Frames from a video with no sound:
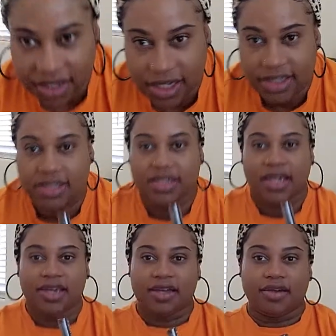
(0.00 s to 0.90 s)
I like to
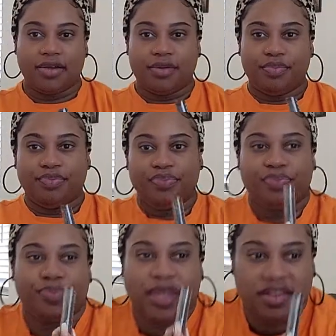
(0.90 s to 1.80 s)
take, um,
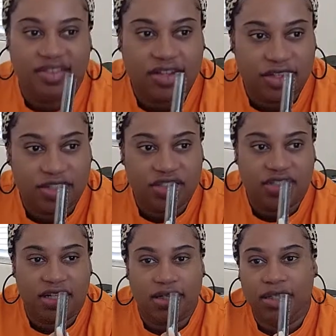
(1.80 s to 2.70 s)
instead of
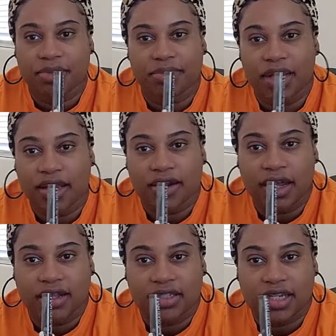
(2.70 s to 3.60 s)
just like a lip liner,
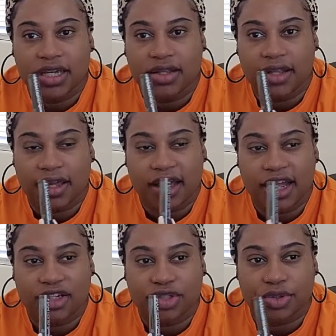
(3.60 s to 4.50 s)
I'll take like an
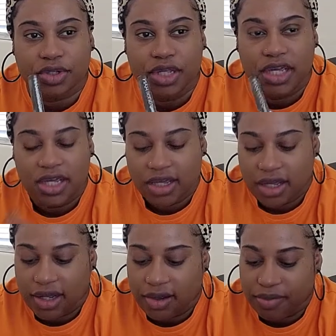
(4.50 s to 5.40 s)
actual
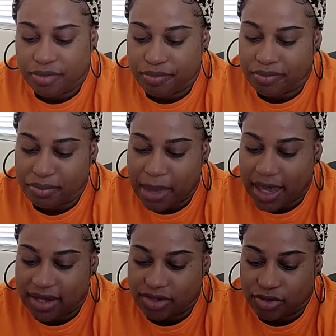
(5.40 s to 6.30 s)
um,
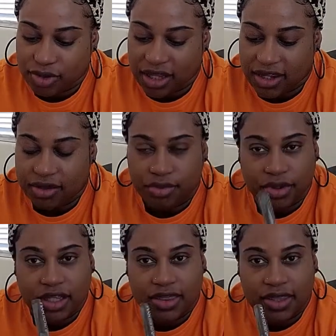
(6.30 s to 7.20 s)
matte or like a
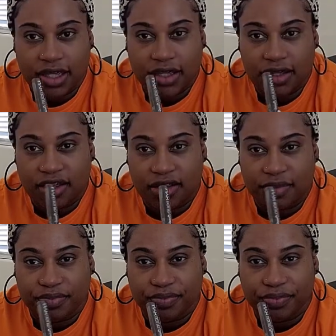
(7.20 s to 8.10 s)
really thick
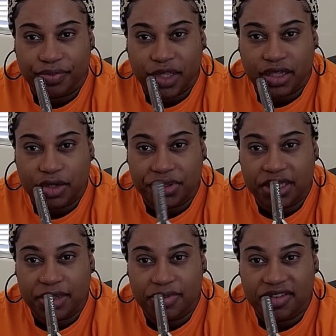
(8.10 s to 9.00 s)
um,
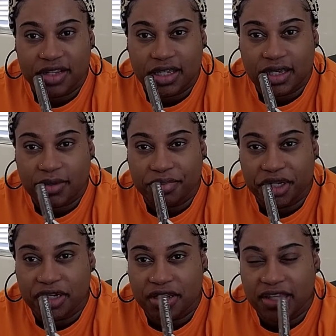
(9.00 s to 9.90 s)
liquid lipstick and
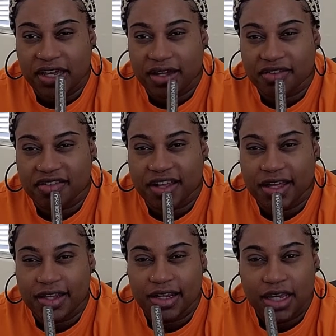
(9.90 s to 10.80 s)
put it on the
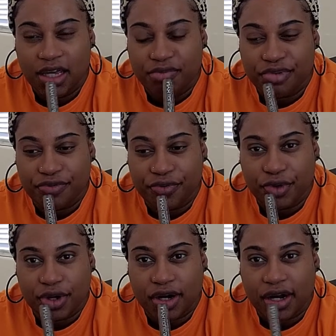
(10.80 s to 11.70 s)
outside
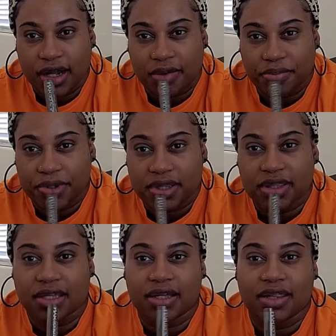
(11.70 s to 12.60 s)
before I
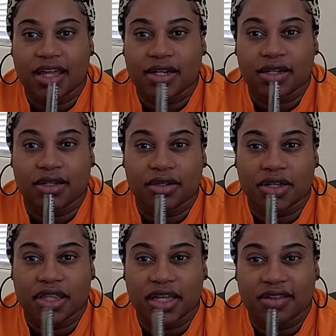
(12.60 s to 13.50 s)
put the lighter color
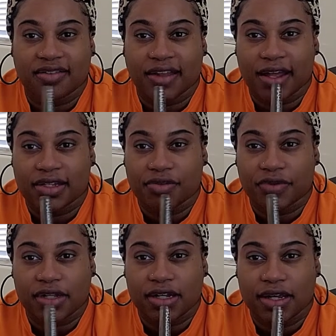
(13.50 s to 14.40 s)
on the inside to
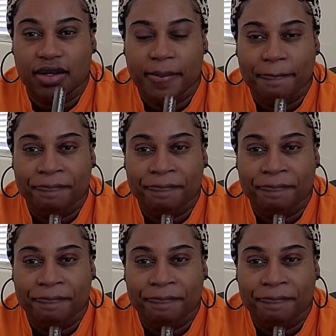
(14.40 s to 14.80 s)
fill it in,